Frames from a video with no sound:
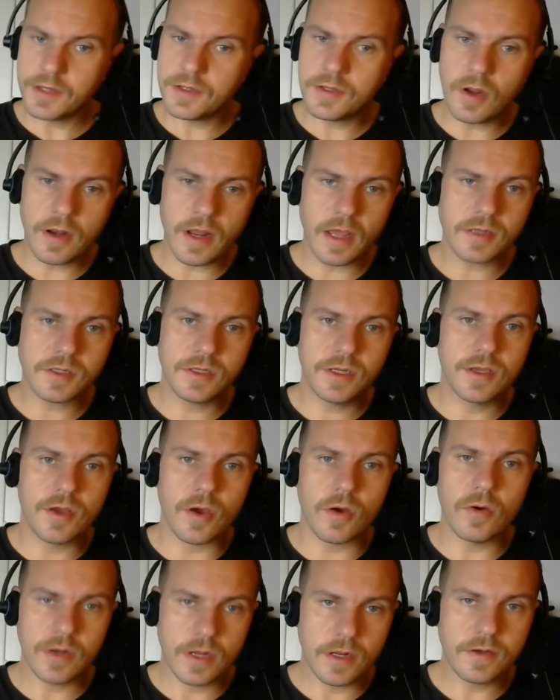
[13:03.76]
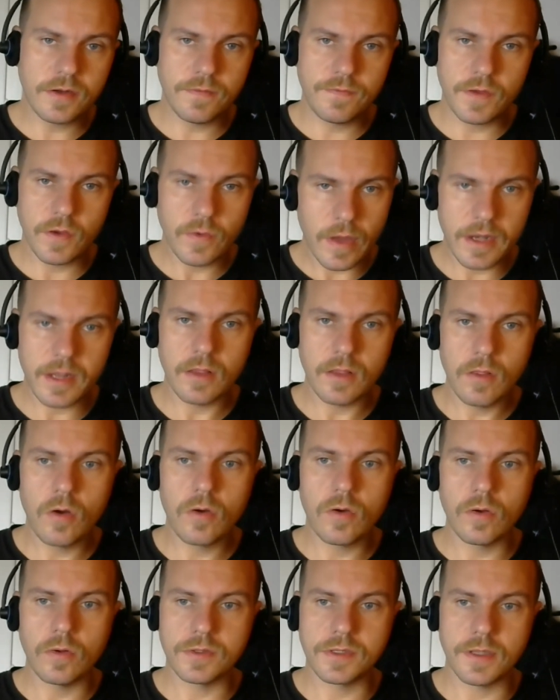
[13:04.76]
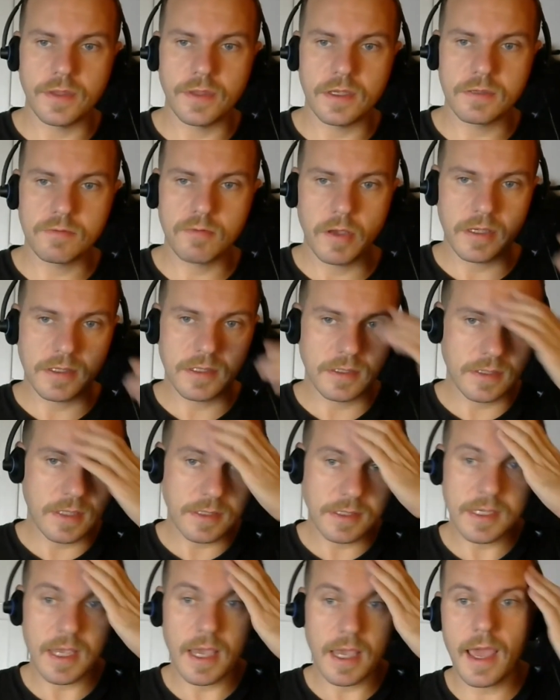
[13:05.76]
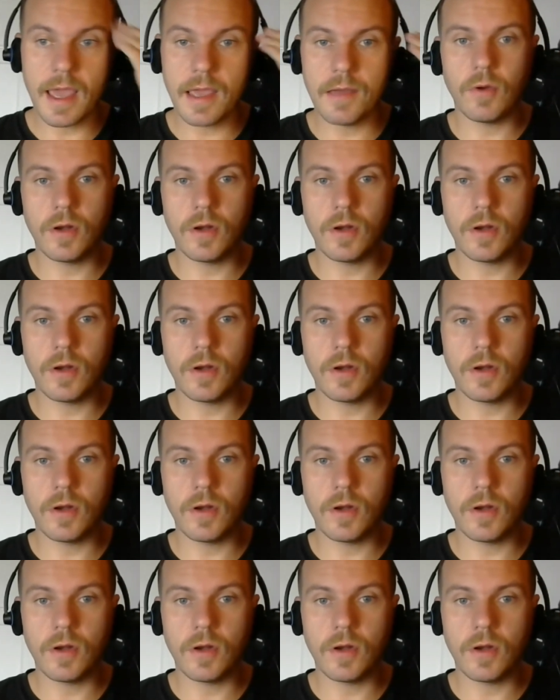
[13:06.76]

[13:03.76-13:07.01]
did not actually go and interview any locals in these places to say, hey,